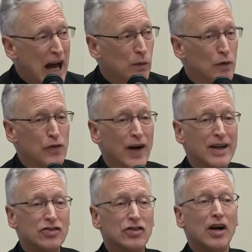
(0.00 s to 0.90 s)

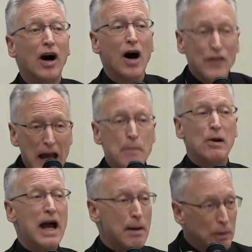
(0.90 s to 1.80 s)
sacrifice of
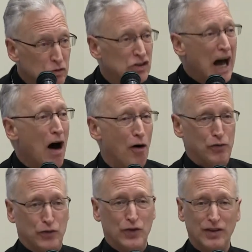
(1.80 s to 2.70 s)
Abraham
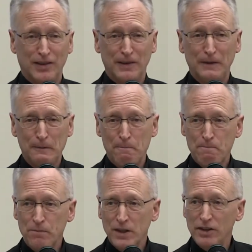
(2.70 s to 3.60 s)
himself,
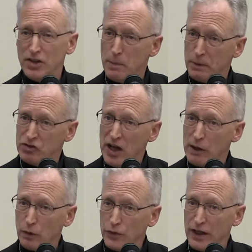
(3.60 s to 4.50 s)
the deepest
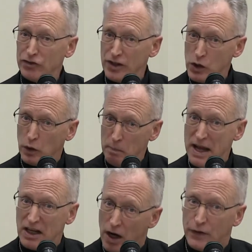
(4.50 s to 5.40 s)
sacrifice that he could
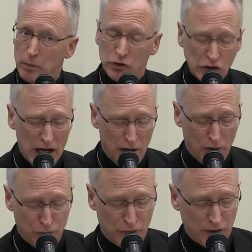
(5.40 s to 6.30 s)
make of
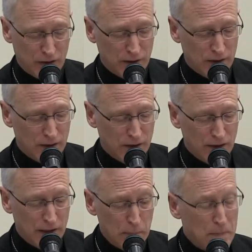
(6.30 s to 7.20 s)
himself.
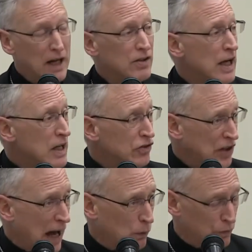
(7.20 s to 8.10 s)
It meant
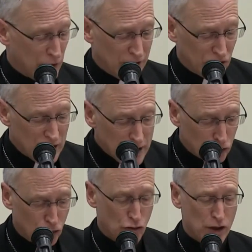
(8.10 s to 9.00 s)
sacrificing
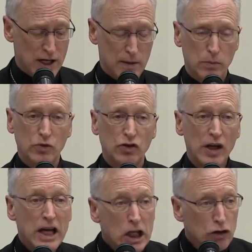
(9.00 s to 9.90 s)
his dreams,
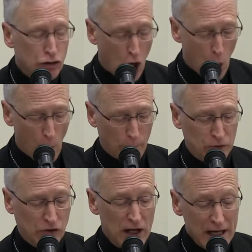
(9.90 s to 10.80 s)
his
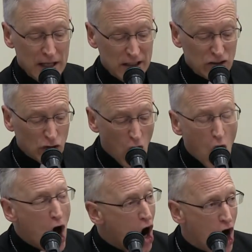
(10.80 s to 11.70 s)
hopes, his
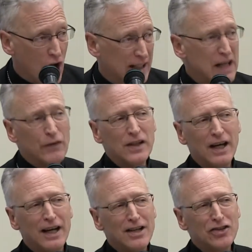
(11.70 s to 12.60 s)
all,
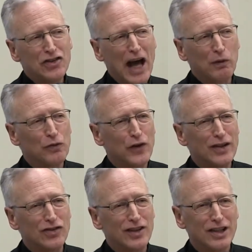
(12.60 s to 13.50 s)
even
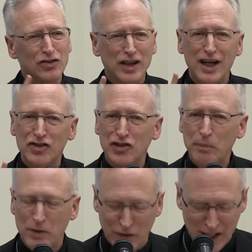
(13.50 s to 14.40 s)
sacrificing his
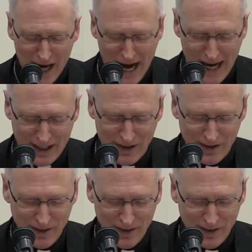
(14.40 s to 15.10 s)
concept of God,